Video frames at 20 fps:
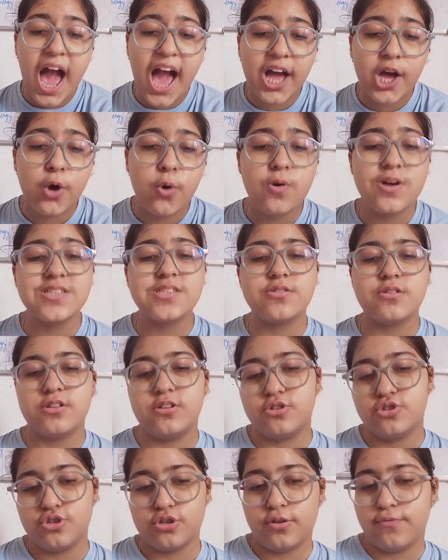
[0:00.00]
aqueous
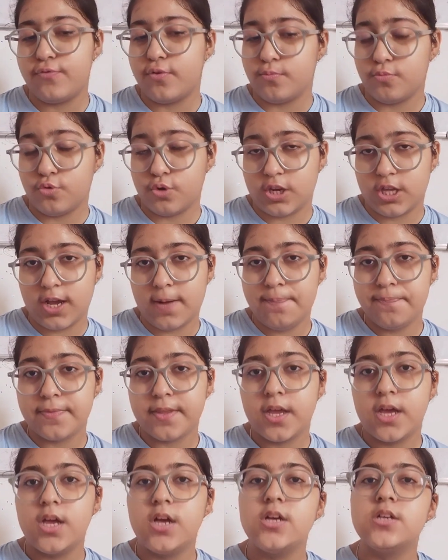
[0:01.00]
solution of ammonia?
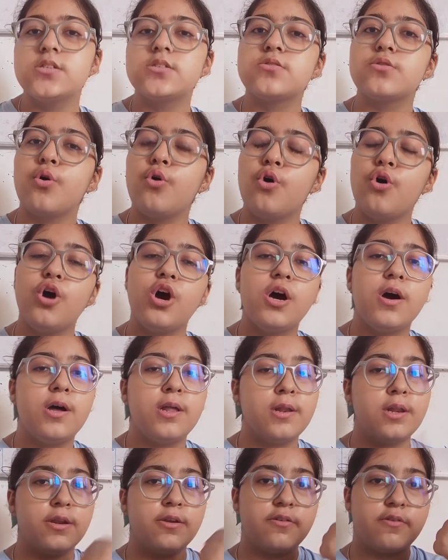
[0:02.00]
So
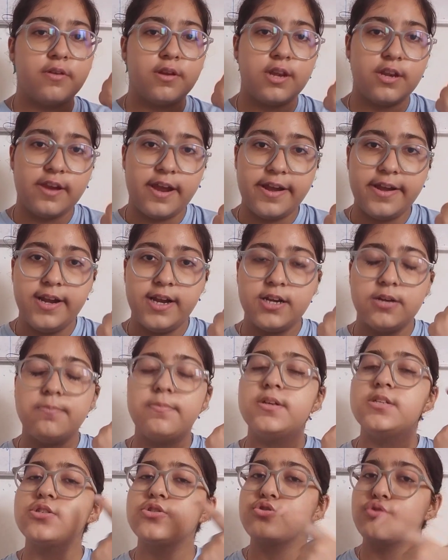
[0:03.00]
red
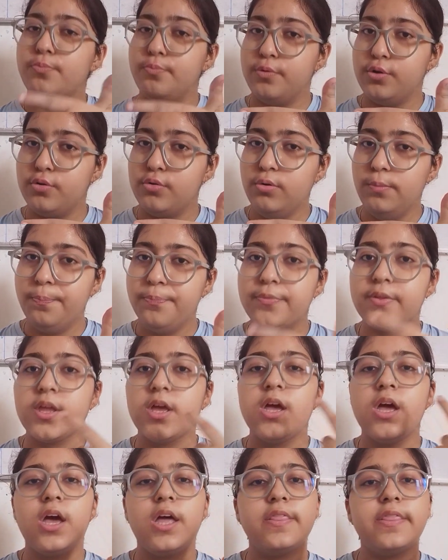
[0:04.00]
litmus to blue,
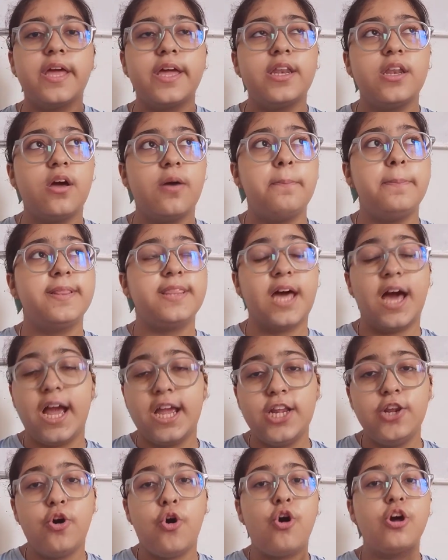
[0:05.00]
then
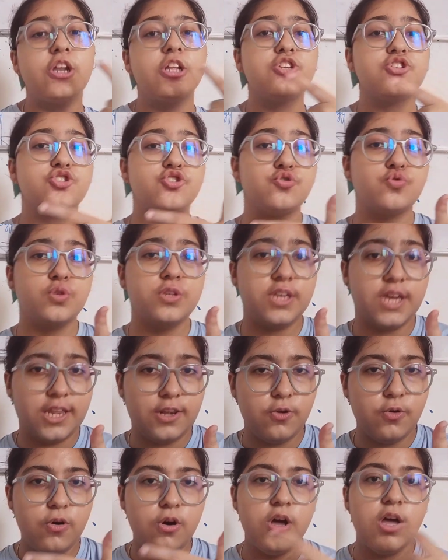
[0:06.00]
methyl orange to
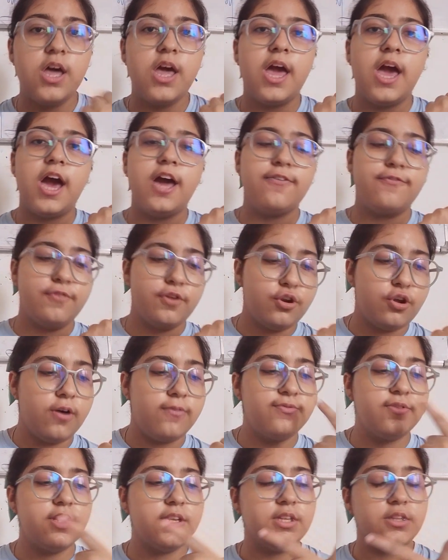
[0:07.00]
yellow and
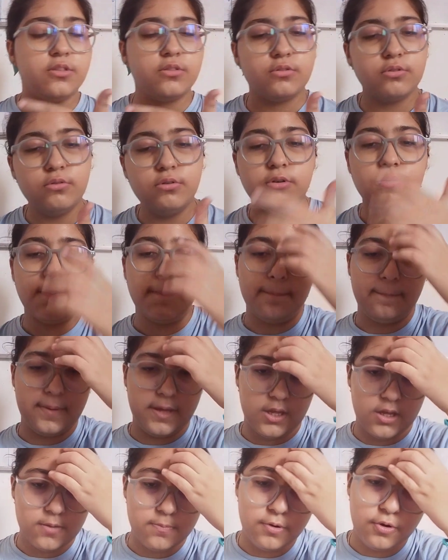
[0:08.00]
phenolphthalein to
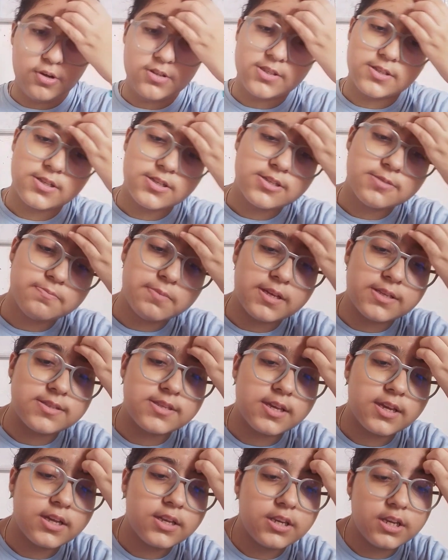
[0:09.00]
pink because it is
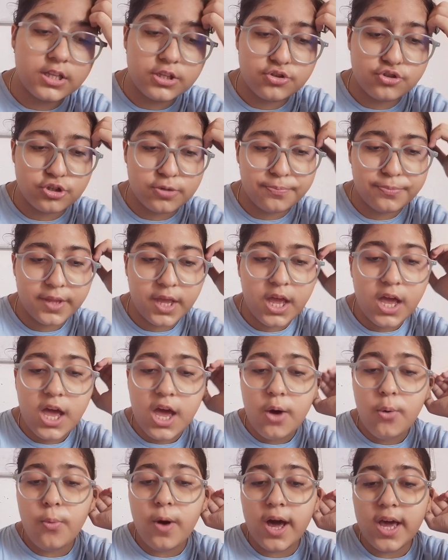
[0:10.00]
basic in nature.
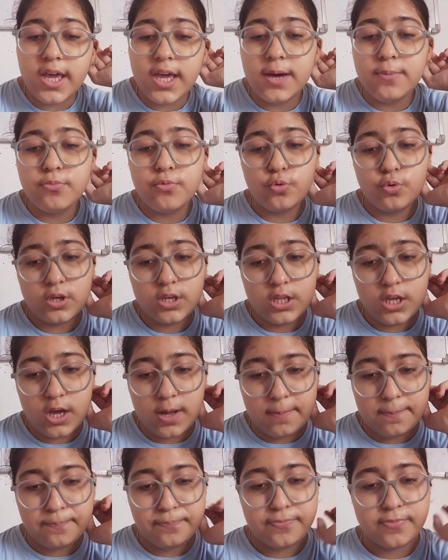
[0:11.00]
Why
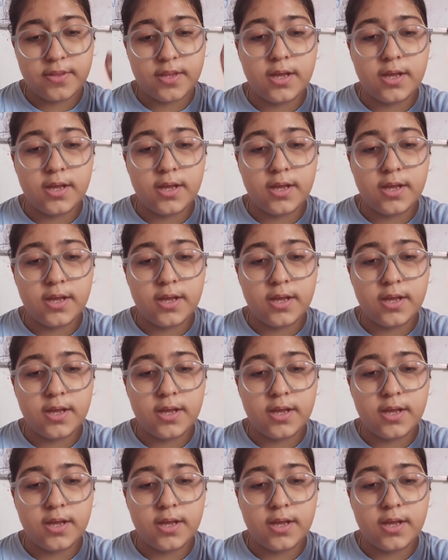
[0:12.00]
ammonia